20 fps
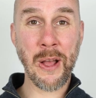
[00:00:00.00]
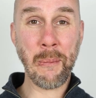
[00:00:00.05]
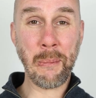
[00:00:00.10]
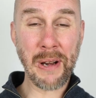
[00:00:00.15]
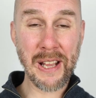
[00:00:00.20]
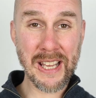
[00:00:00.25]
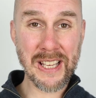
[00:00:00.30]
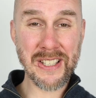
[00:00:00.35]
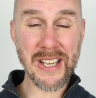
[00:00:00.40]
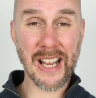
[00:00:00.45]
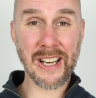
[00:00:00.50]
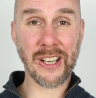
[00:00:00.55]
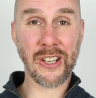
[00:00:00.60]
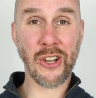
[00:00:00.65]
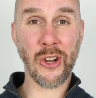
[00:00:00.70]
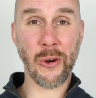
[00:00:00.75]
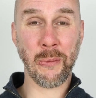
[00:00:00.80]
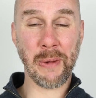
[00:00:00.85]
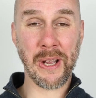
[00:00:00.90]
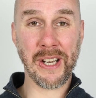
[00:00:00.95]
please add a
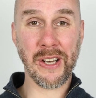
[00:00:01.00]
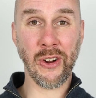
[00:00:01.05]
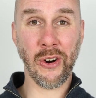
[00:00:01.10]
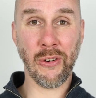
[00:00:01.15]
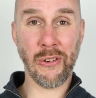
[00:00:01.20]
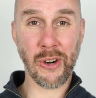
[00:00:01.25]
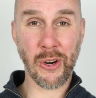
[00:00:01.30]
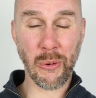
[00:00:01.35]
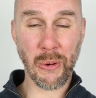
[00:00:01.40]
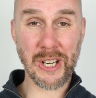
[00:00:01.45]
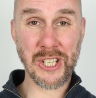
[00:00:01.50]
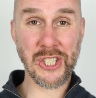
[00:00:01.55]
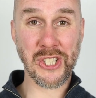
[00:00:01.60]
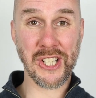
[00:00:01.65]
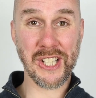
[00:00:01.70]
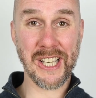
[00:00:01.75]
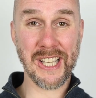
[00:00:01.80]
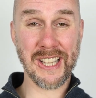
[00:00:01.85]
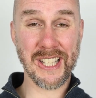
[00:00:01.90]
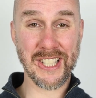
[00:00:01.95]
comment or a
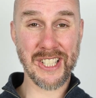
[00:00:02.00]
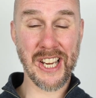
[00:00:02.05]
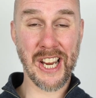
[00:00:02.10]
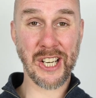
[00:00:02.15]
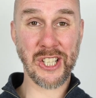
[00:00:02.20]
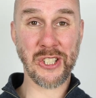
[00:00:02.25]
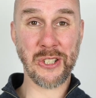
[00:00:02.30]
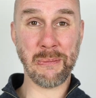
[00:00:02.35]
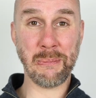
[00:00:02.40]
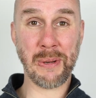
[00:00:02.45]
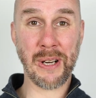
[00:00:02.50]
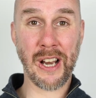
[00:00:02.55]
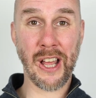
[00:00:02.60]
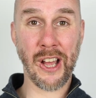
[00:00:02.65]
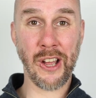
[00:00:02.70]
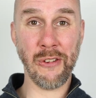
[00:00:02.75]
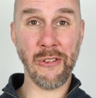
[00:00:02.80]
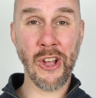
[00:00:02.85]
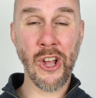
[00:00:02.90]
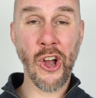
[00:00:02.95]
question in the section
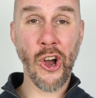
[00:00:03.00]
below,